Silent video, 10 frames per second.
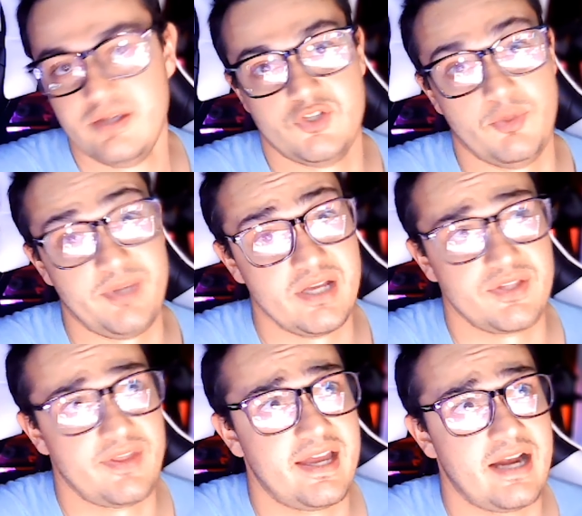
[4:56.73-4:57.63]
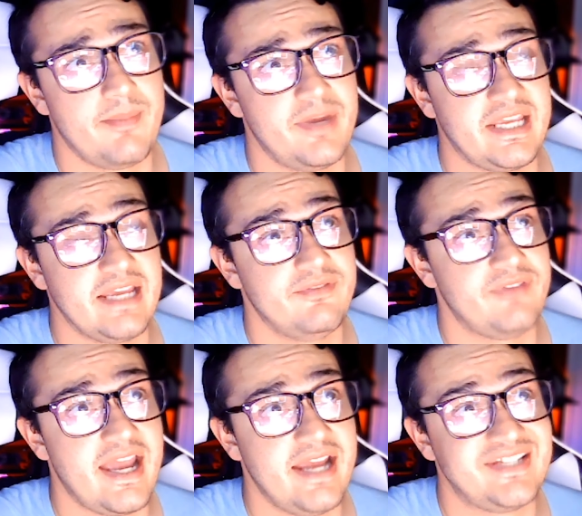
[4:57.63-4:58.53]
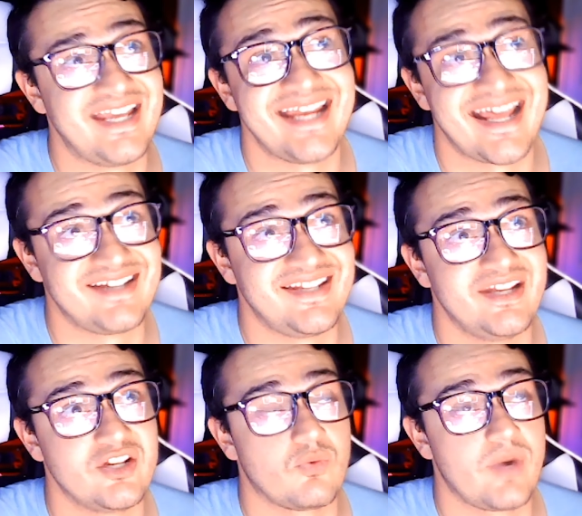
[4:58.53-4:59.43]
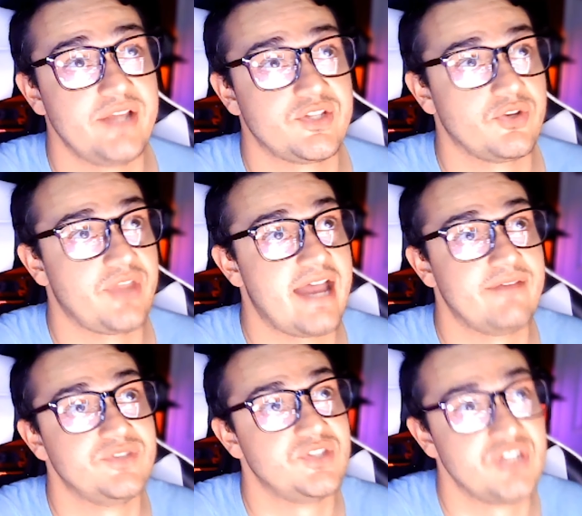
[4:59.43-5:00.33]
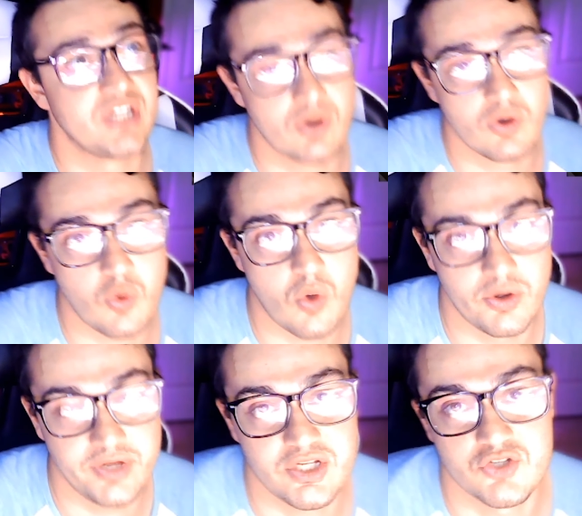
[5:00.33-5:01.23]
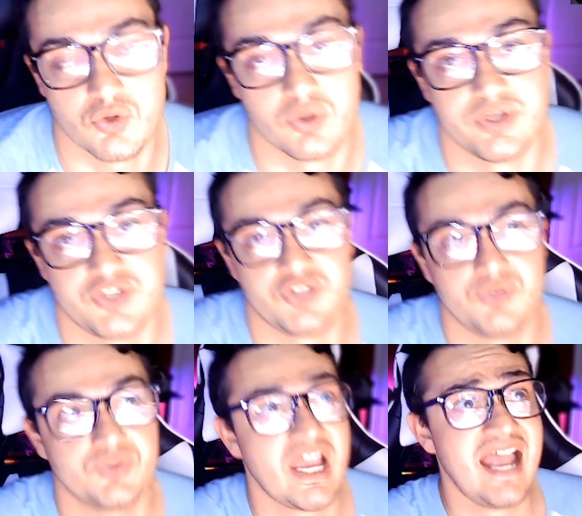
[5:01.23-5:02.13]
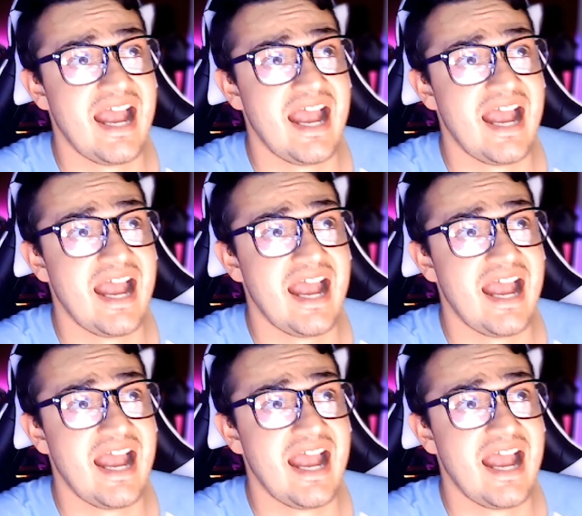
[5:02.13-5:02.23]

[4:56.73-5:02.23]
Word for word: So because of that, I'm going to give a 10 out of 10 to Razer. They have zero quality control issues.